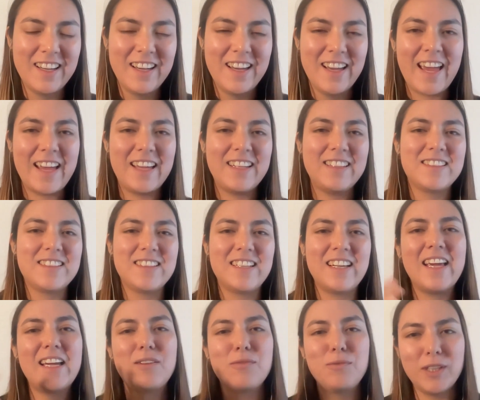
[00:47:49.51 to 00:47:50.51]
and
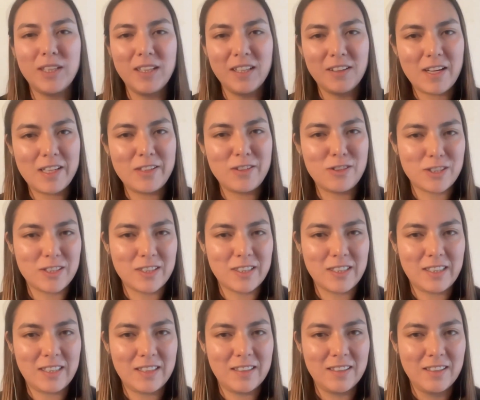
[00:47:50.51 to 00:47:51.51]
it will
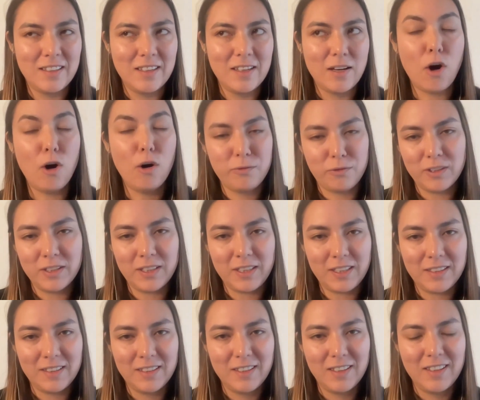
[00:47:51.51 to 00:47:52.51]
eventually,
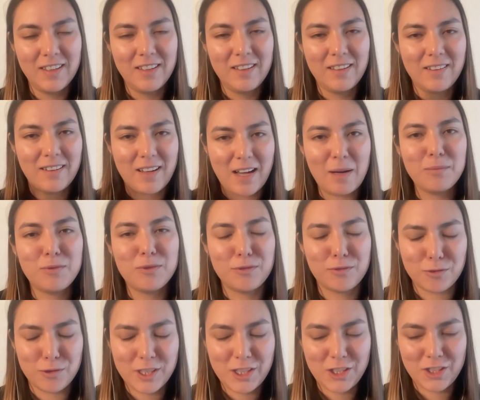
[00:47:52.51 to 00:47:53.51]
hopefully, come to
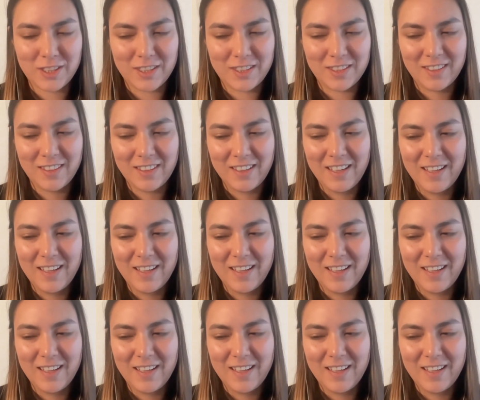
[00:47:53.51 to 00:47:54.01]
fruition.